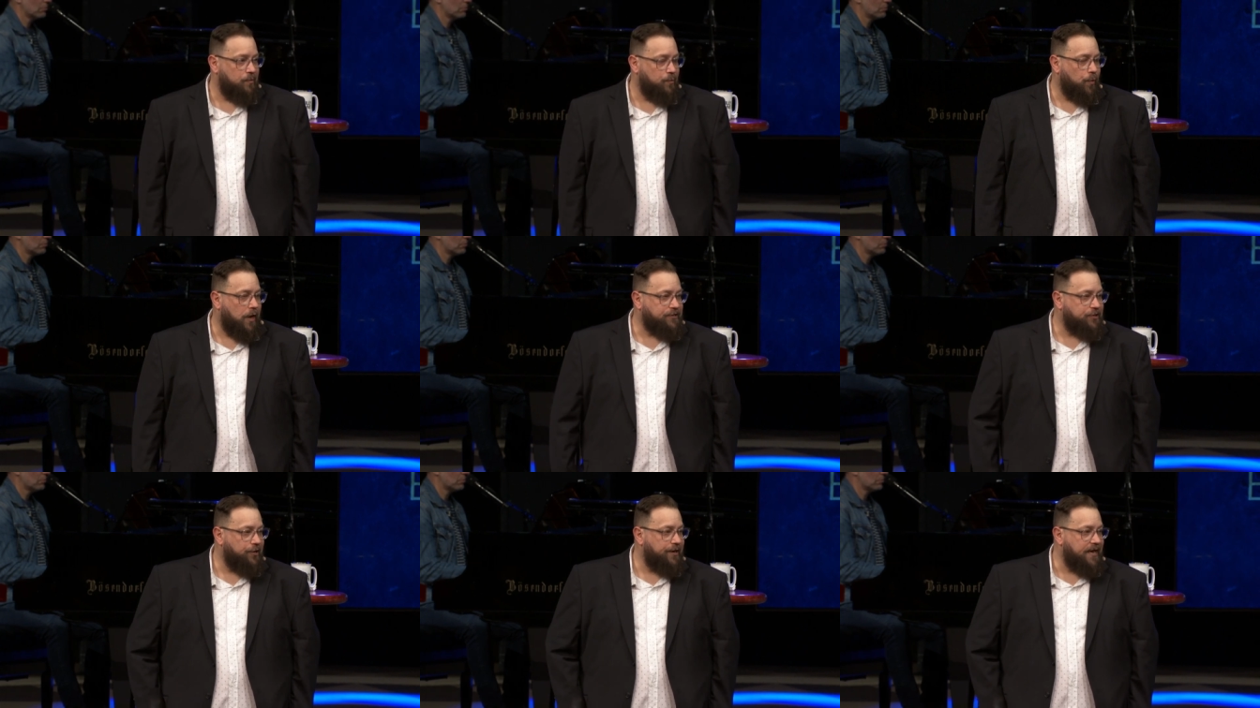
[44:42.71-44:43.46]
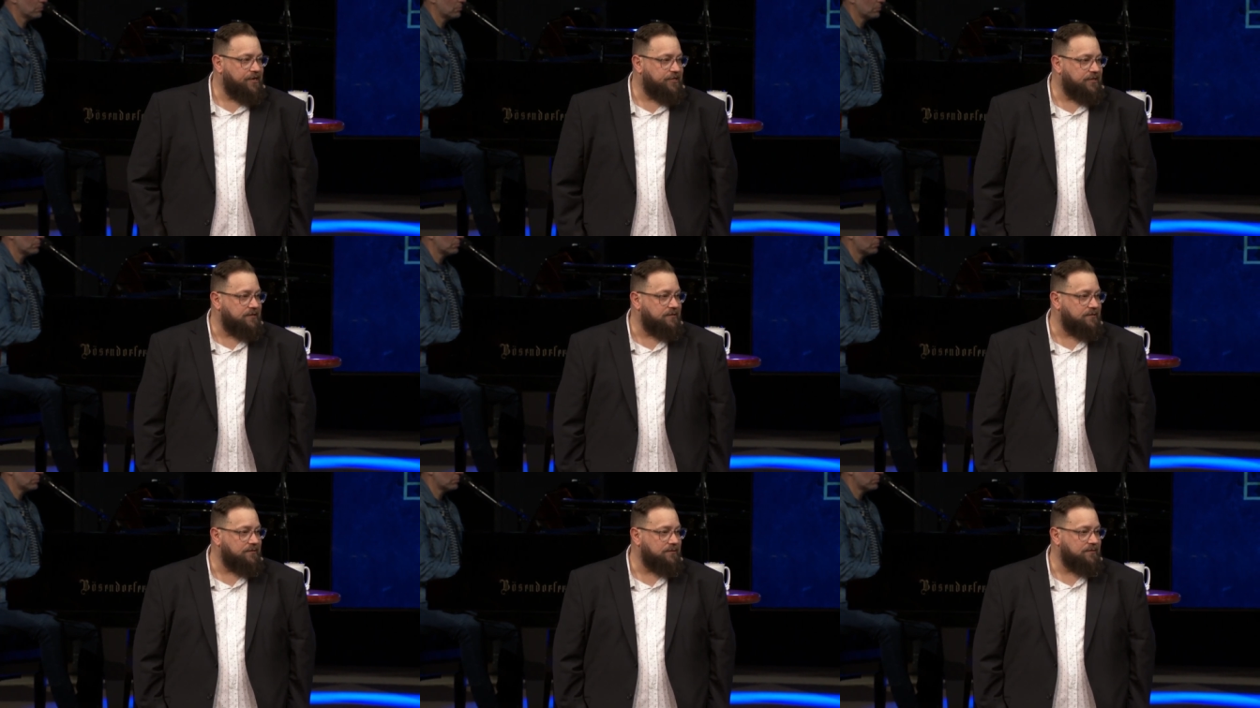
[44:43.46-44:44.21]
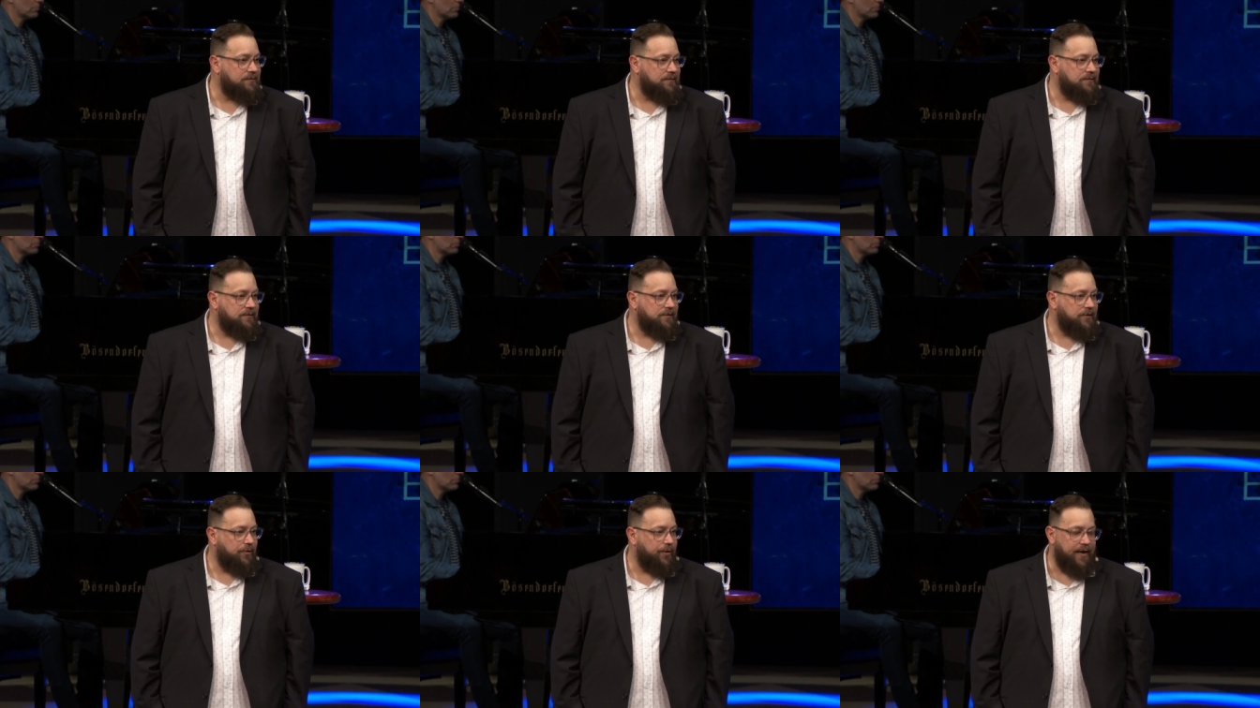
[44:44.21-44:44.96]
watch our nation
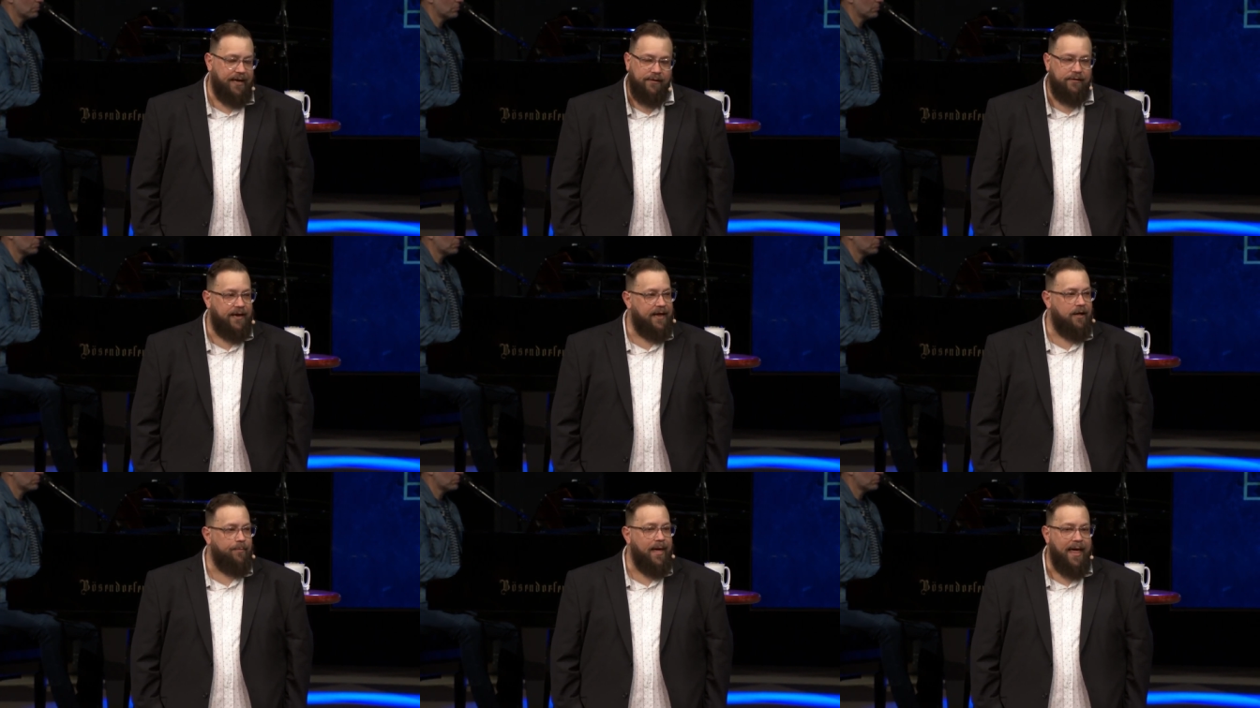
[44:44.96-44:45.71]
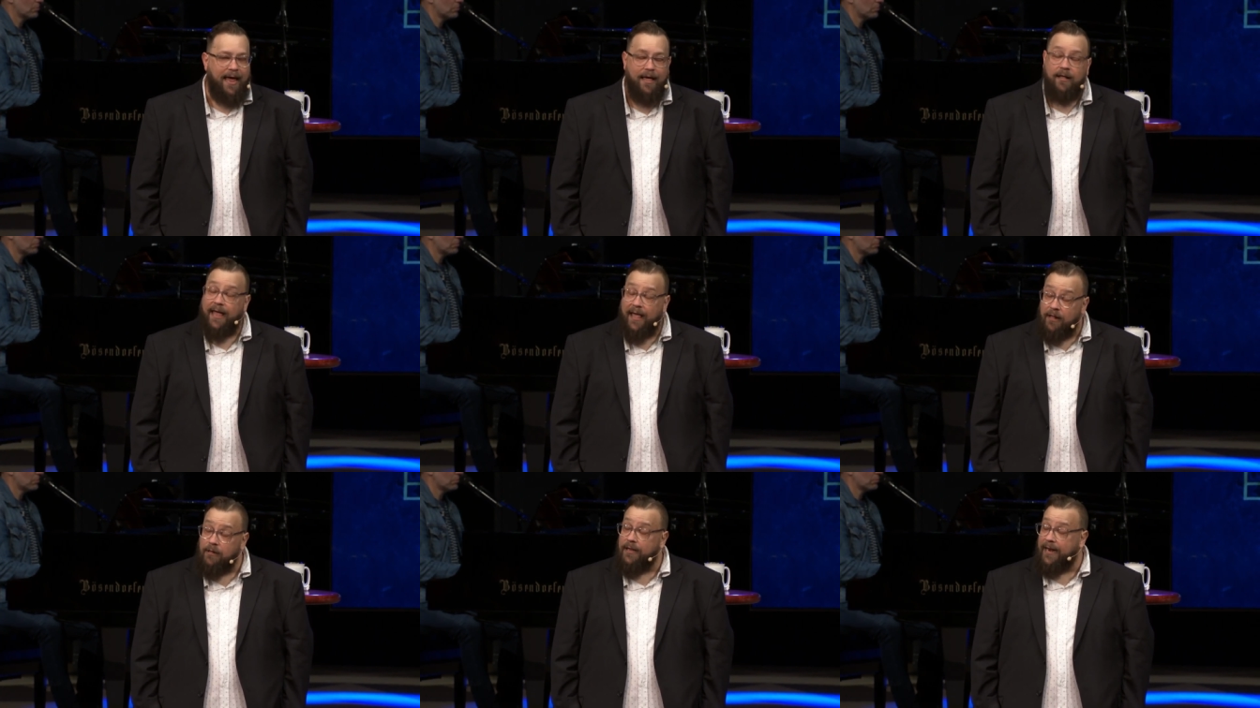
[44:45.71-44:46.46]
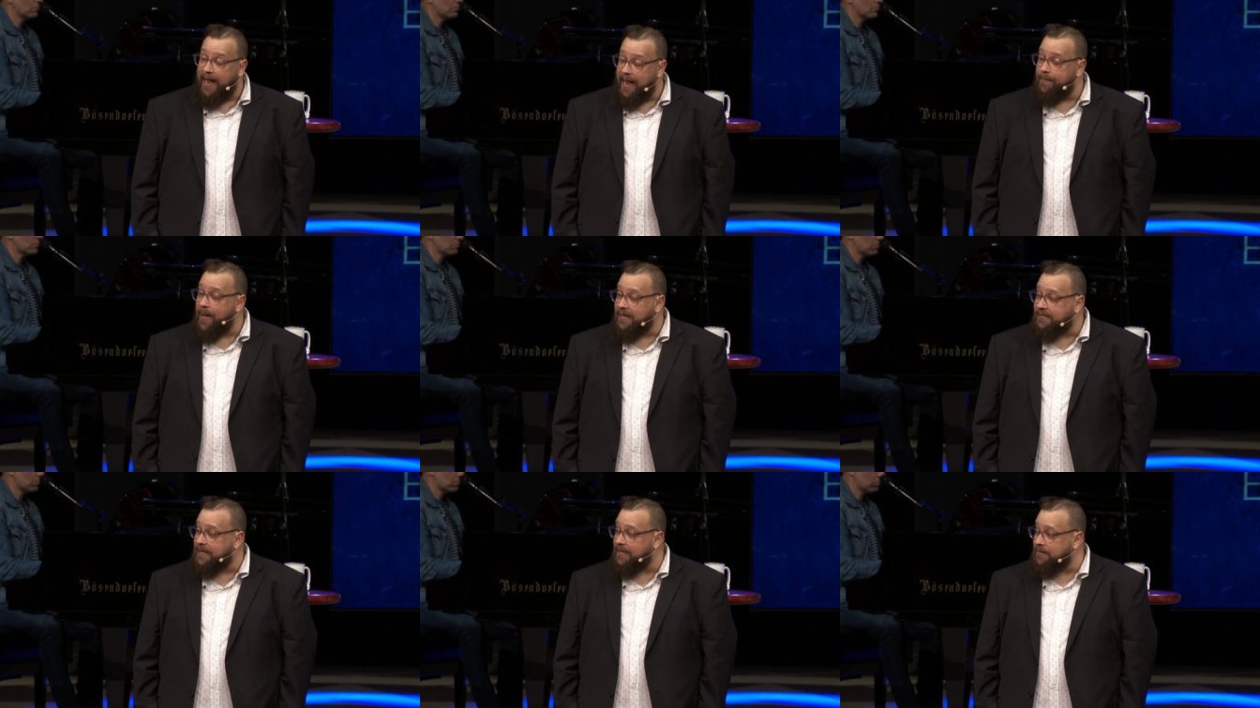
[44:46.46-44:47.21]
go to hell in a, hell, hell in a
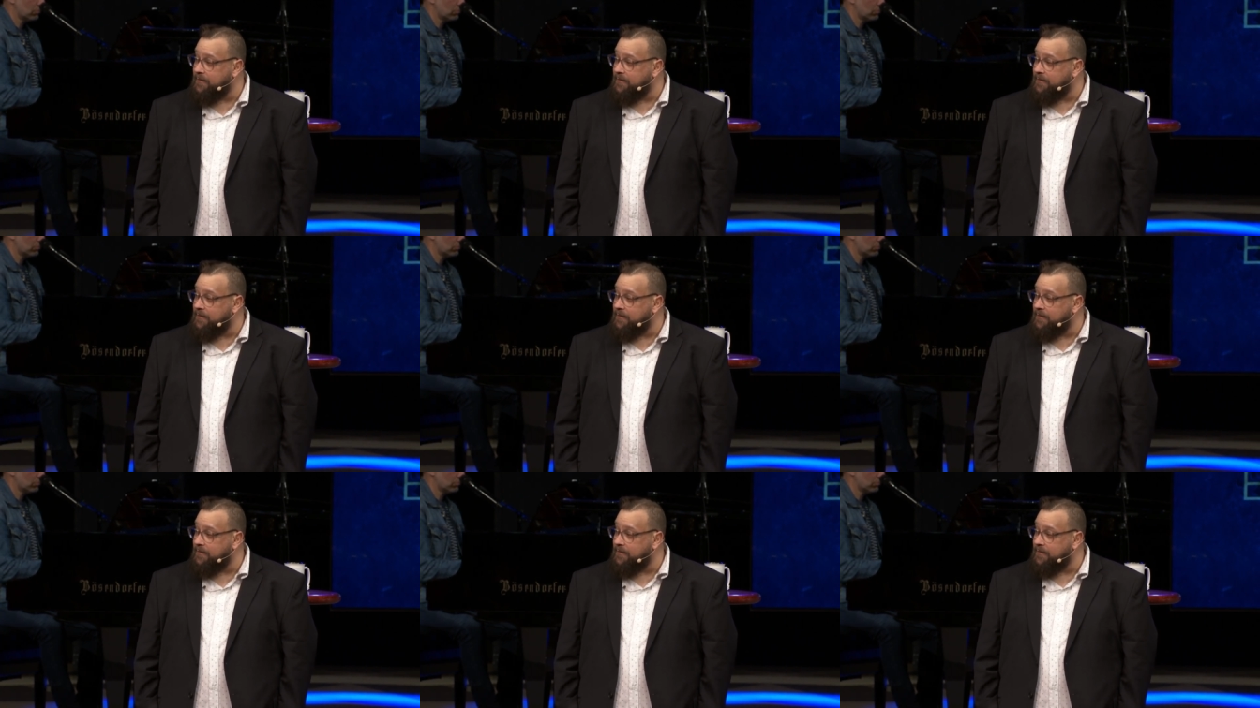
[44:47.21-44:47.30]
handbasket?